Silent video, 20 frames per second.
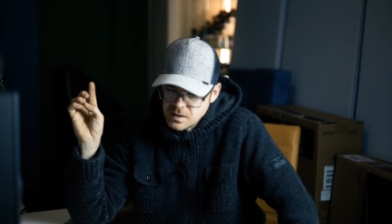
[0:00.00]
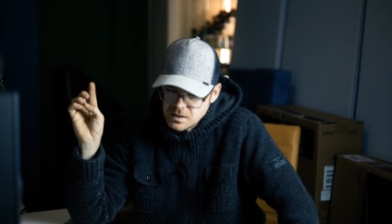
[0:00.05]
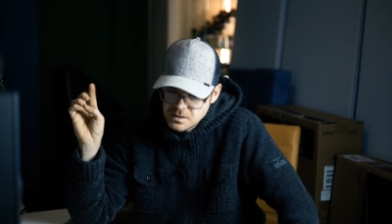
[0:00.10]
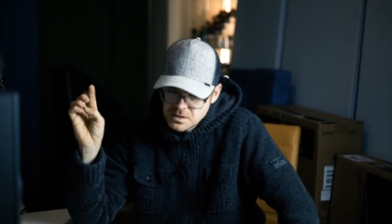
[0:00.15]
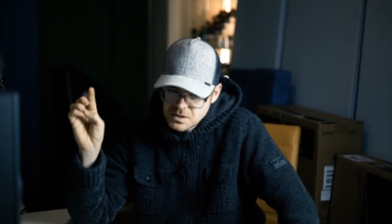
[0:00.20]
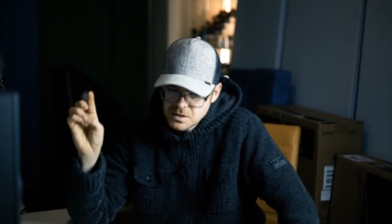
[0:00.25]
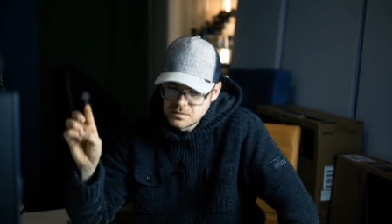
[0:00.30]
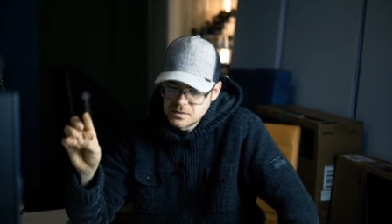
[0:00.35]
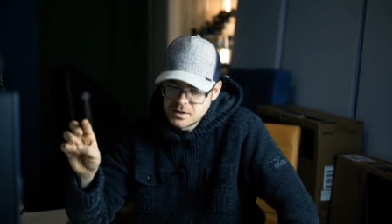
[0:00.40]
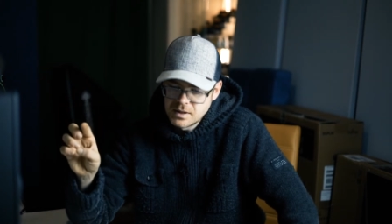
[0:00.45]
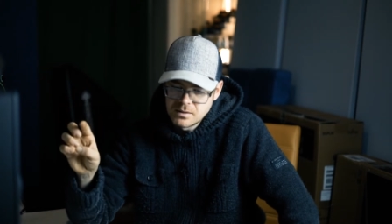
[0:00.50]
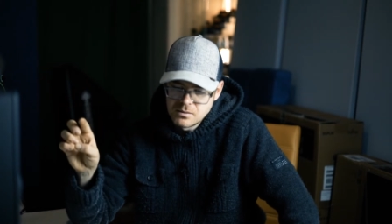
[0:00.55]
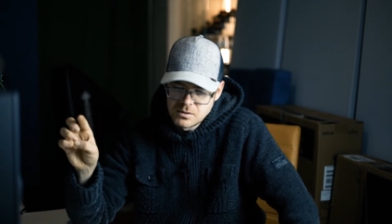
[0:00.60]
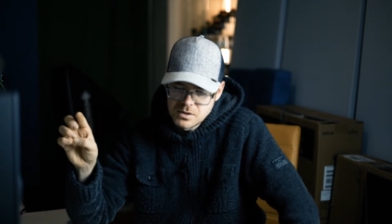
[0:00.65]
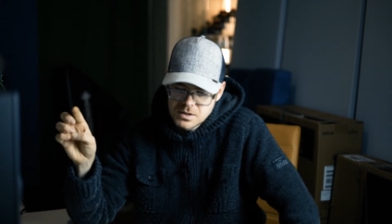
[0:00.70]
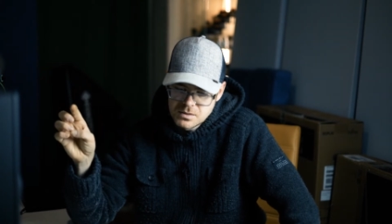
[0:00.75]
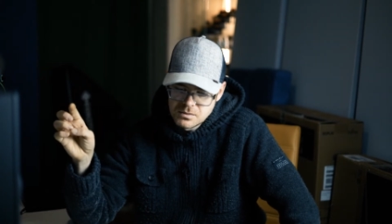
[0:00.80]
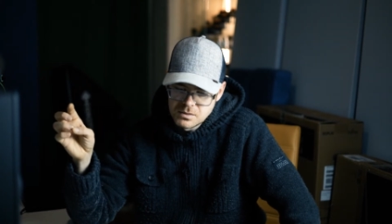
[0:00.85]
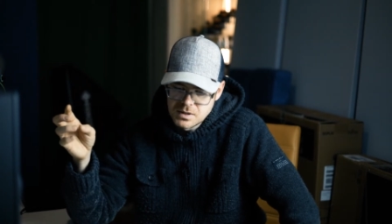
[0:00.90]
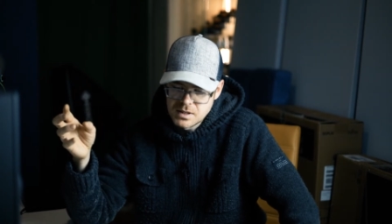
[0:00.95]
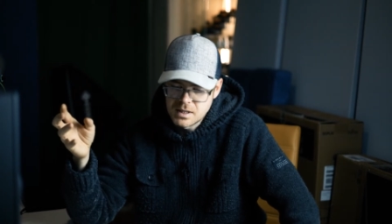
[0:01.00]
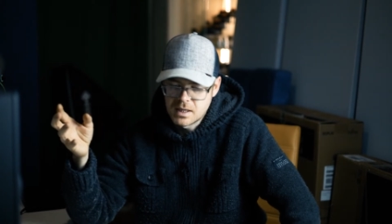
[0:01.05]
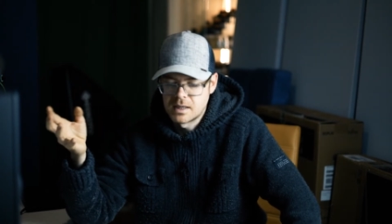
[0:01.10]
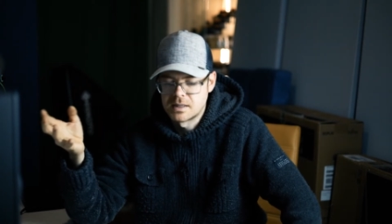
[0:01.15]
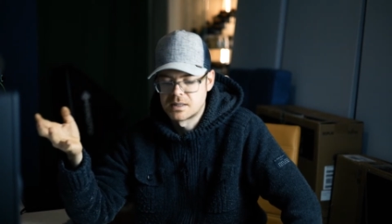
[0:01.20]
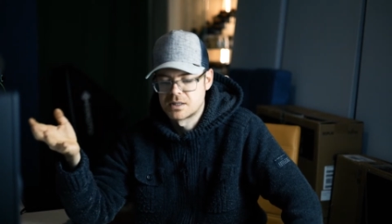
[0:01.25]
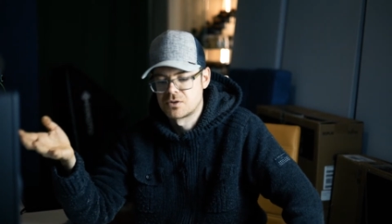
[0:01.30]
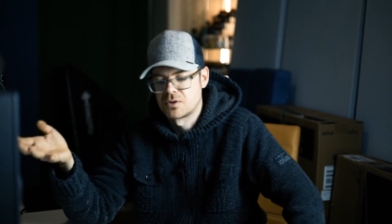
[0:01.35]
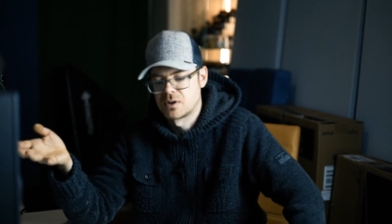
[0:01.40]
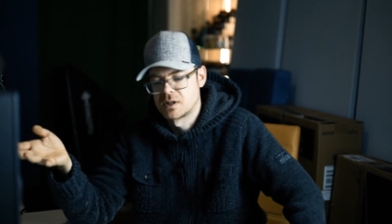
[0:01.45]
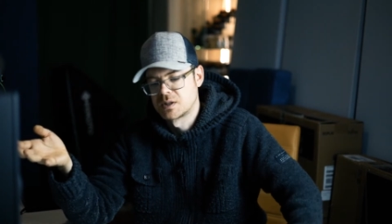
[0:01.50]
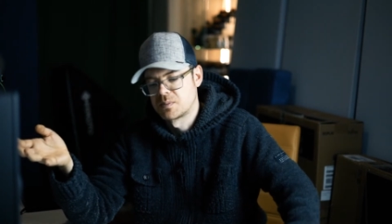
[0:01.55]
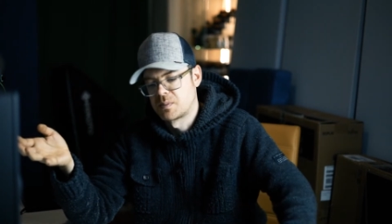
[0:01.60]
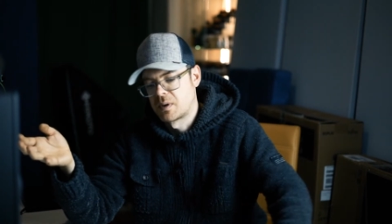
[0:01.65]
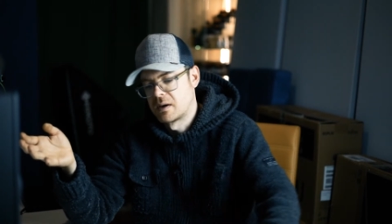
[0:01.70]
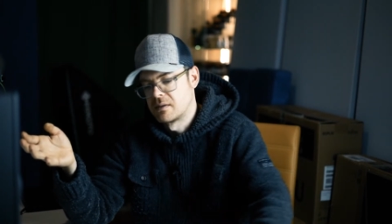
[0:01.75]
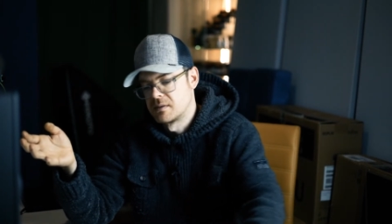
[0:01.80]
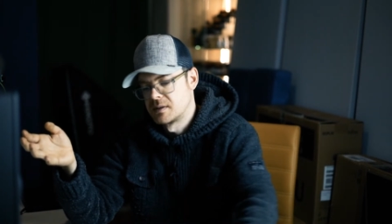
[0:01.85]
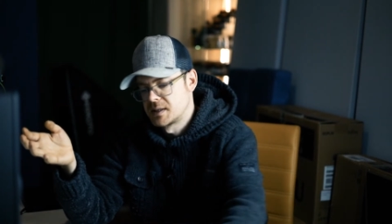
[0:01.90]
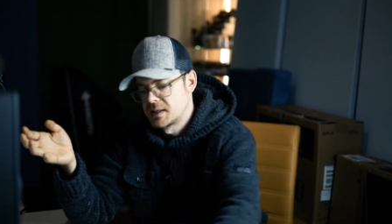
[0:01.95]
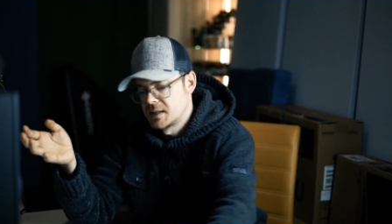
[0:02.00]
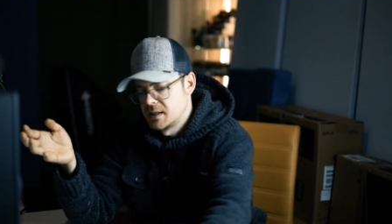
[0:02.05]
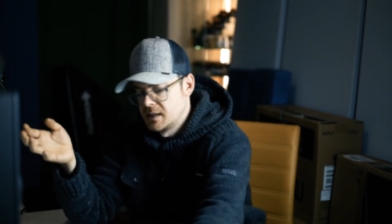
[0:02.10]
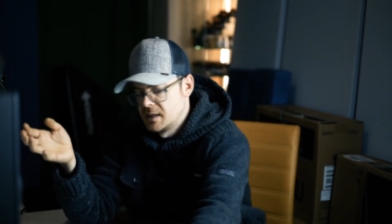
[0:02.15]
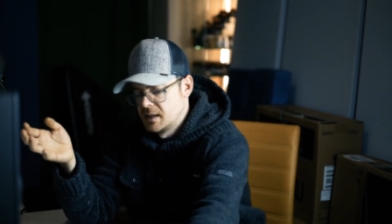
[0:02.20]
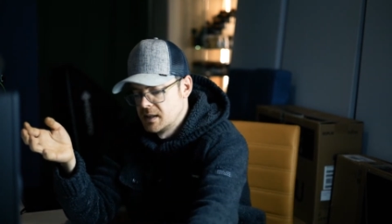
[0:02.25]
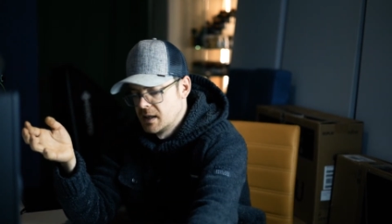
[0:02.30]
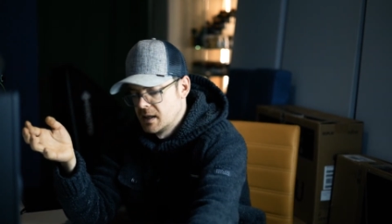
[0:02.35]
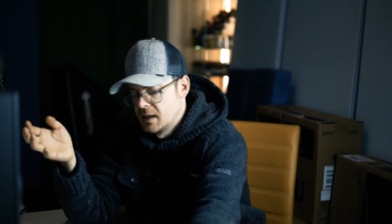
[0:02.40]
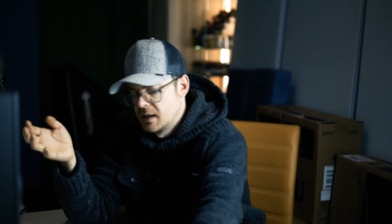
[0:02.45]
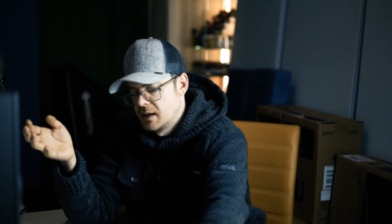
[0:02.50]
something which adds transparency,